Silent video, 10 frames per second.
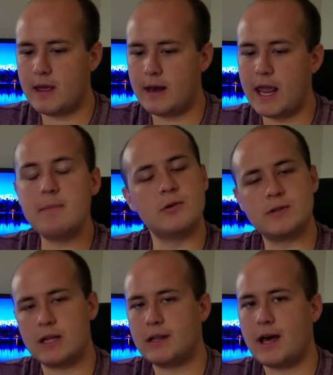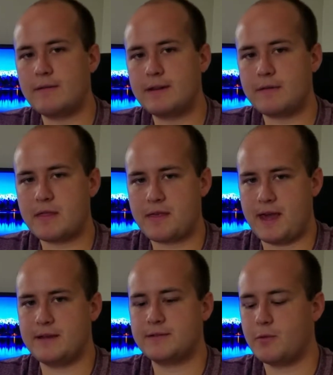enables a lot of different
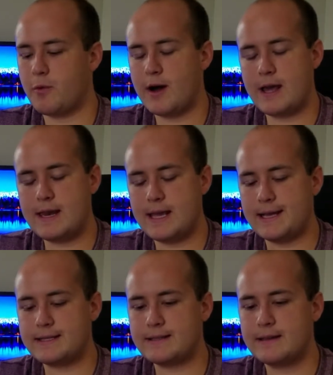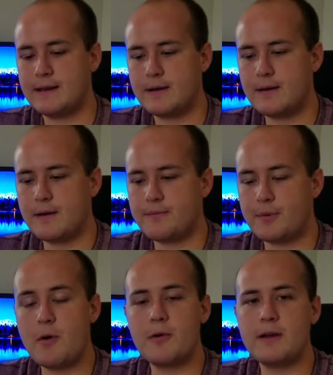things. So one, it's
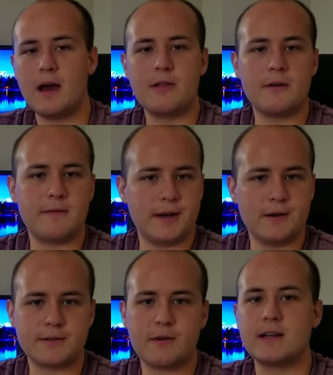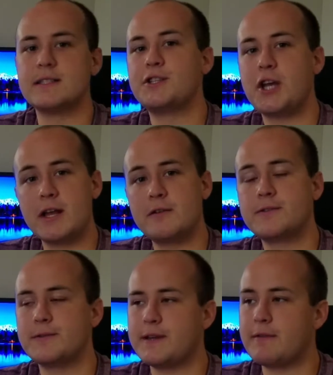promoting other videos across the channel.
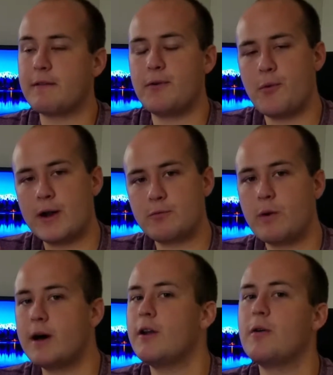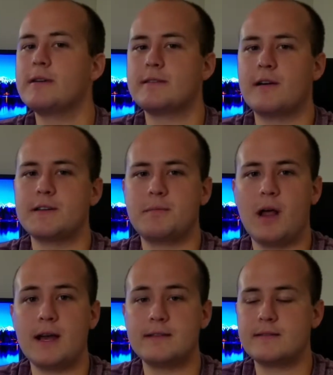So stuff like if you watch one OSR is
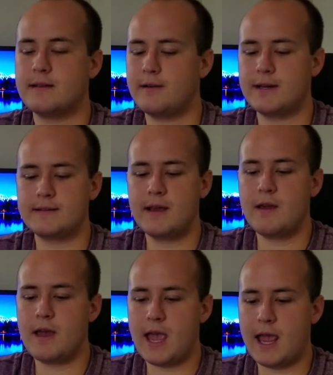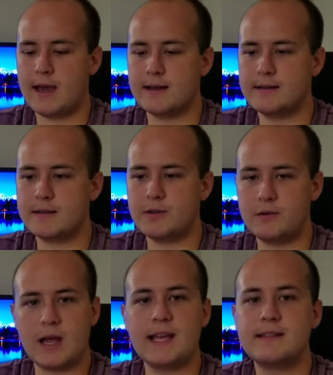Blind series and you
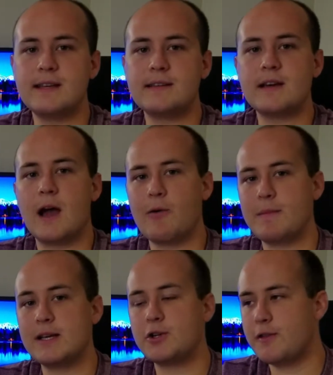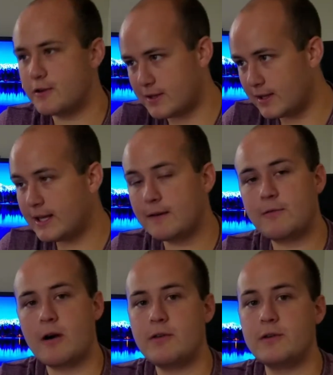liked it, I wanna make sure there's a link in
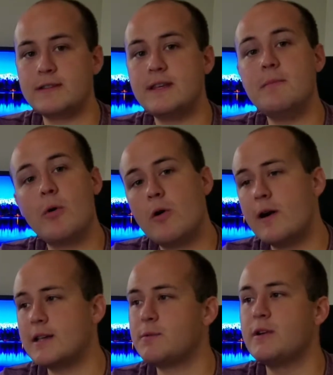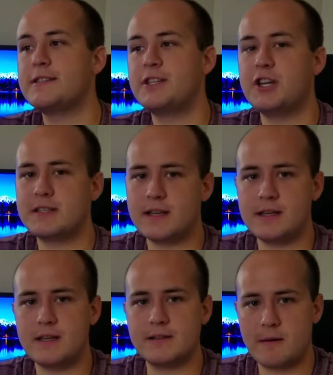front of you to see more, as well as suggest
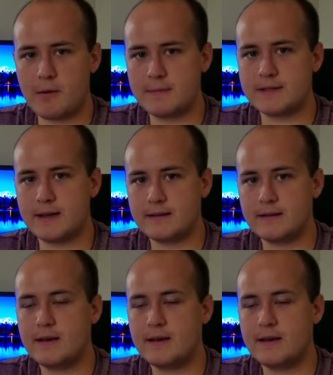ideas on my website.